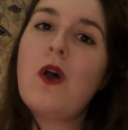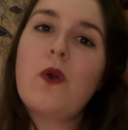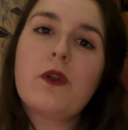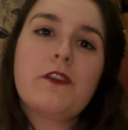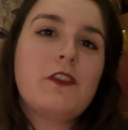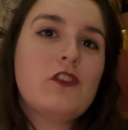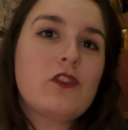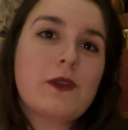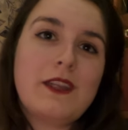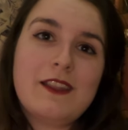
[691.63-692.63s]
Or if you
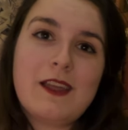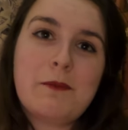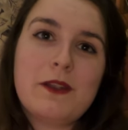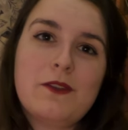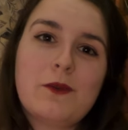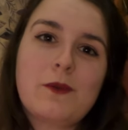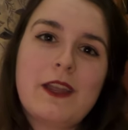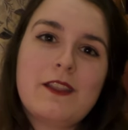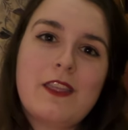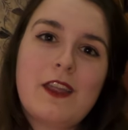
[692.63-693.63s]
just want to hit that button
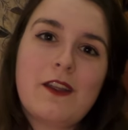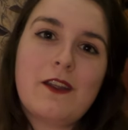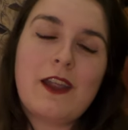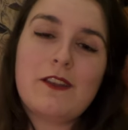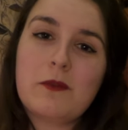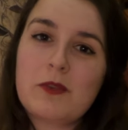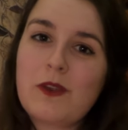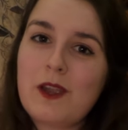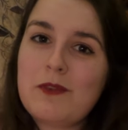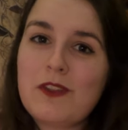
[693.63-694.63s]
right there and
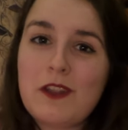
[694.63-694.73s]
subscribe so